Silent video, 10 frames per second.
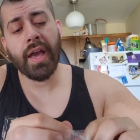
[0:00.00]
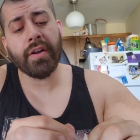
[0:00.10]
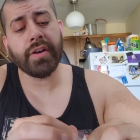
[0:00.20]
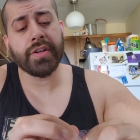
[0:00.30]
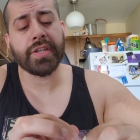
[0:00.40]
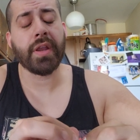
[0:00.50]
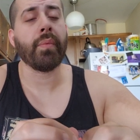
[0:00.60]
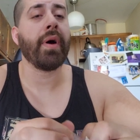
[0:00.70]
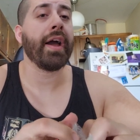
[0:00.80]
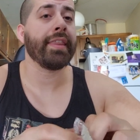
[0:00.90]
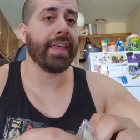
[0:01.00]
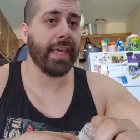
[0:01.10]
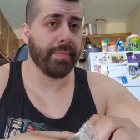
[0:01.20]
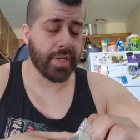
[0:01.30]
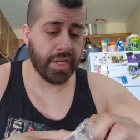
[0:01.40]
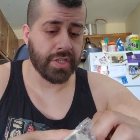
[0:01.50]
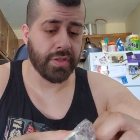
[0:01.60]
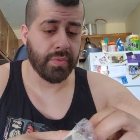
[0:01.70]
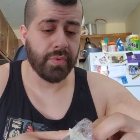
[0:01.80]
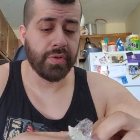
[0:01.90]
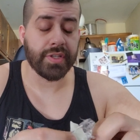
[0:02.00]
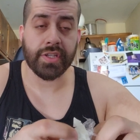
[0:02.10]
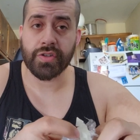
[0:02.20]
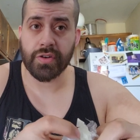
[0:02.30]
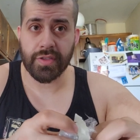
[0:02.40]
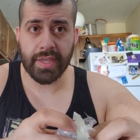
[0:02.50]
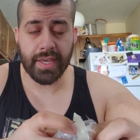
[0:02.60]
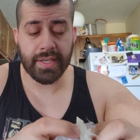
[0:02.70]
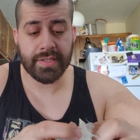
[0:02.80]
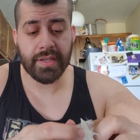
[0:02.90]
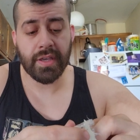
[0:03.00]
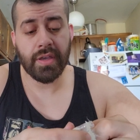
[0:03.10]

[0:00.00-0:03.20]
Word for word: I don't understand why they keep changing the rules on certain things